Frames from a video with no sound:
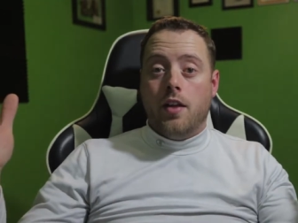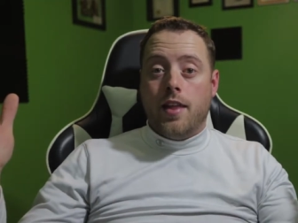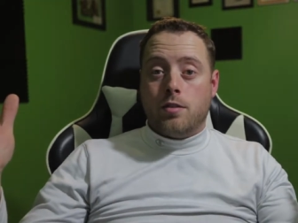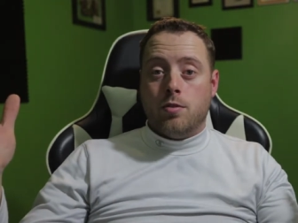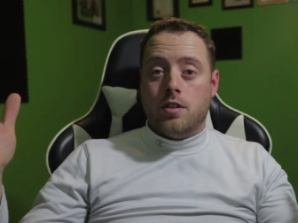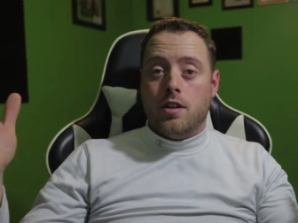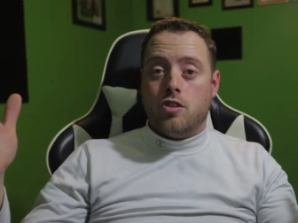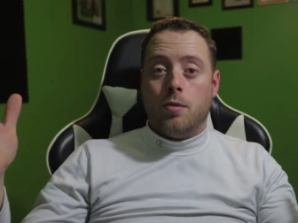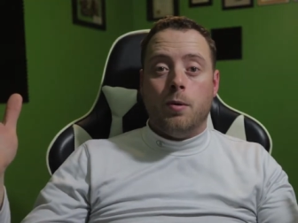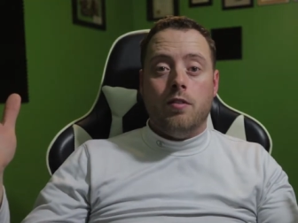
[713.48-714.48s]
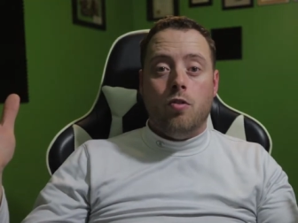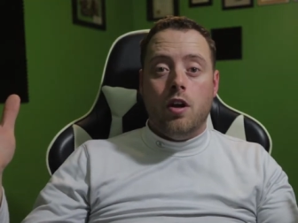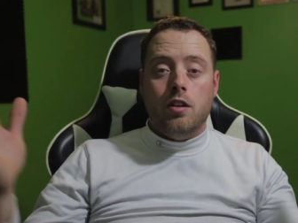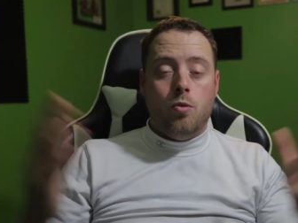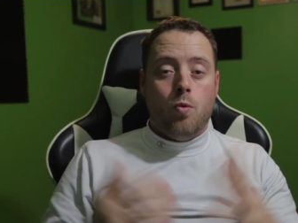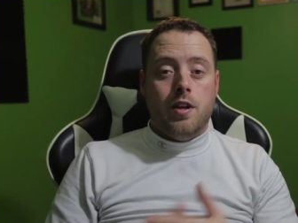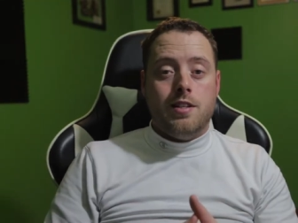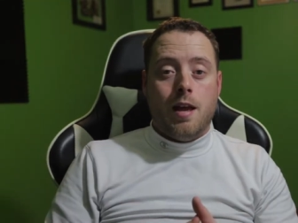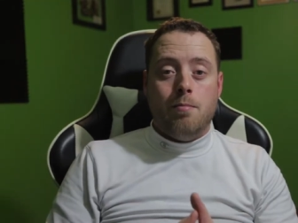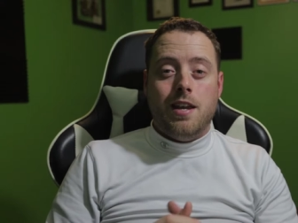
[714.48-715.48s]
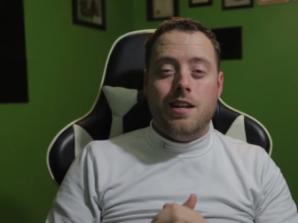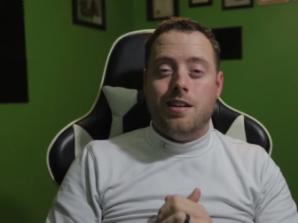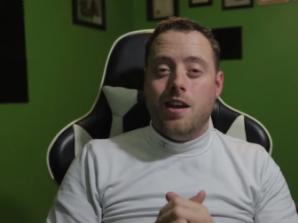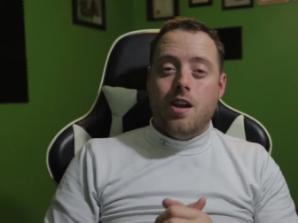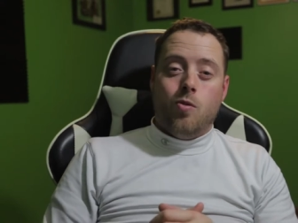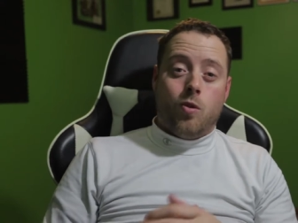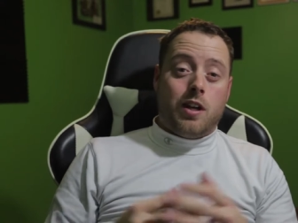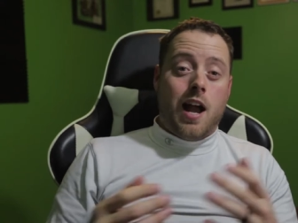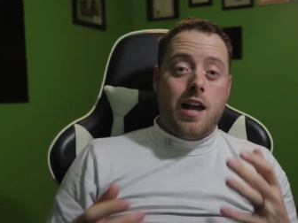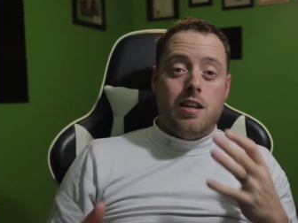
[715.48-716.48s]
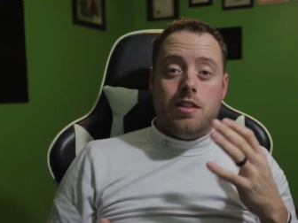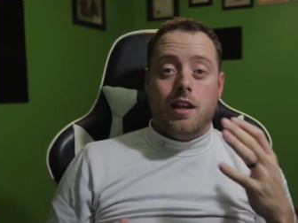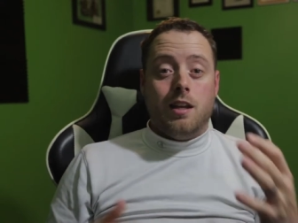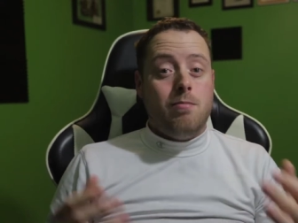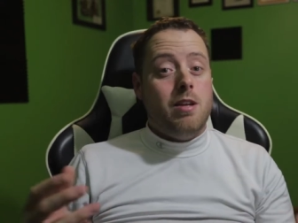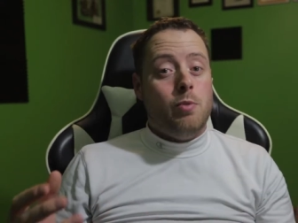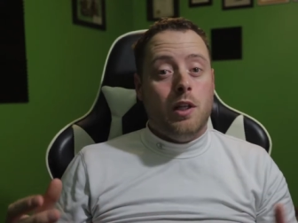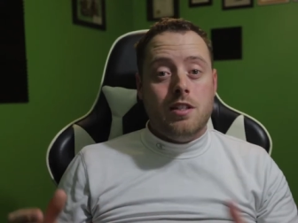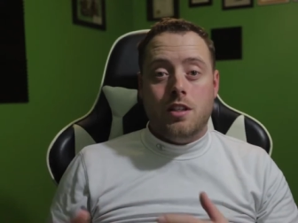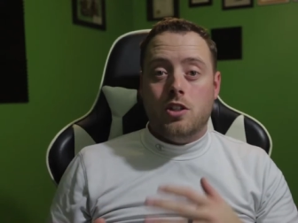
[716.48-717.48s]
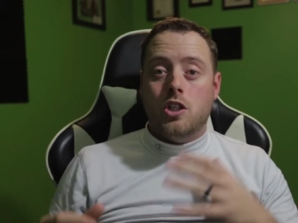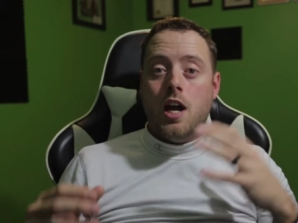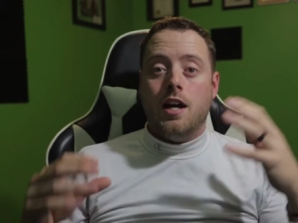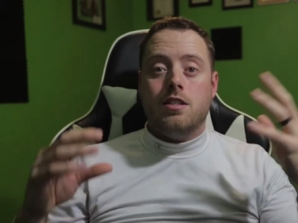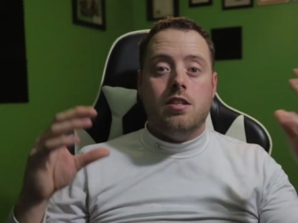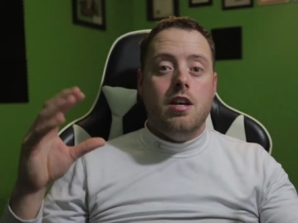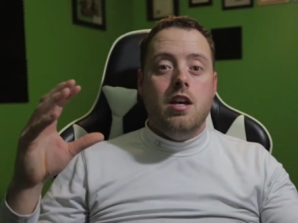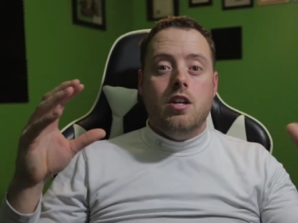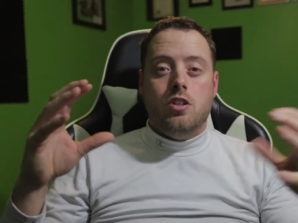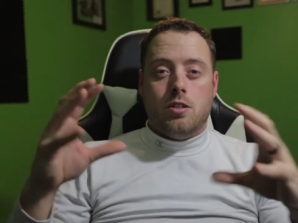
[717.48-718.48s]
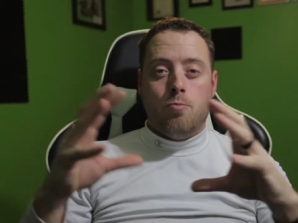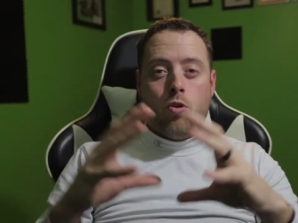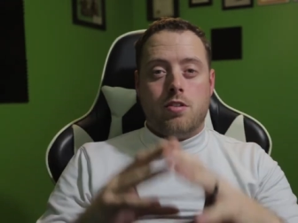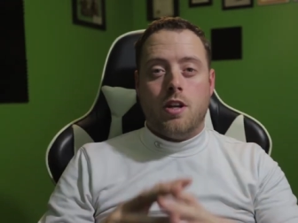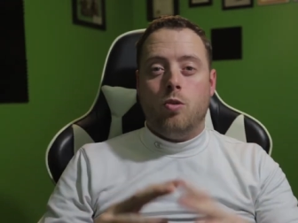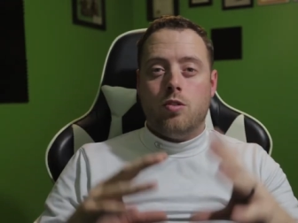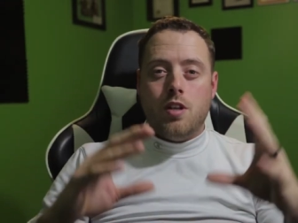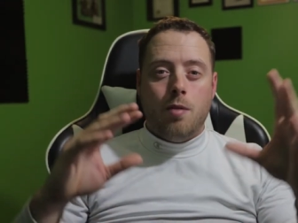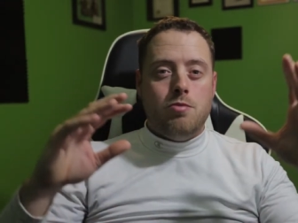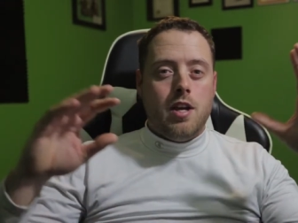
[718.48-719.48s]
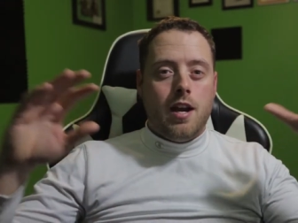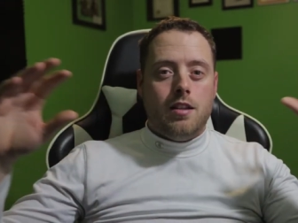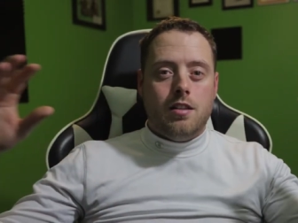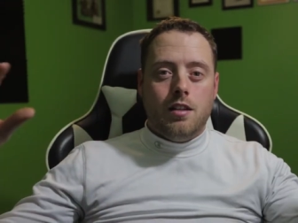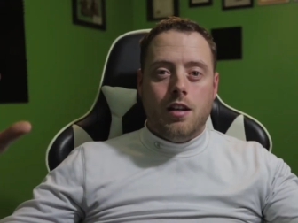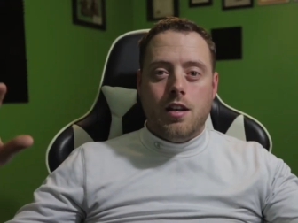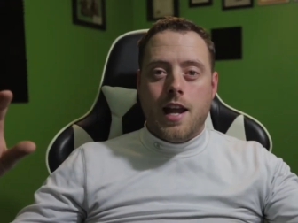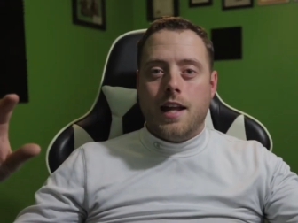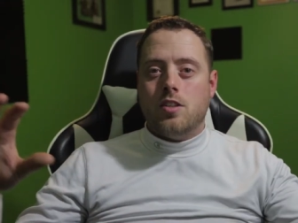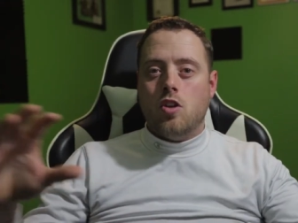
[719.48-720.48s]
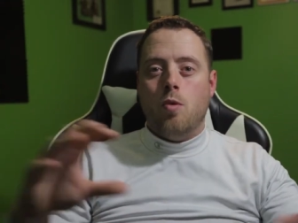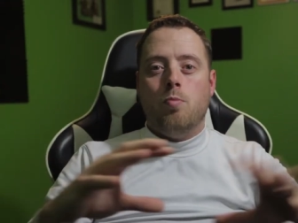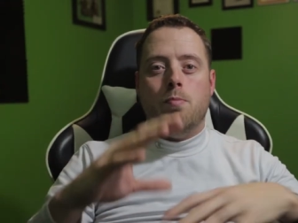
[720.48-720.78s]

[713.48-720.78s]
This one's an interpretive one. What does that mean? We're kind of thinking minimalistic shots, just more single subject, not so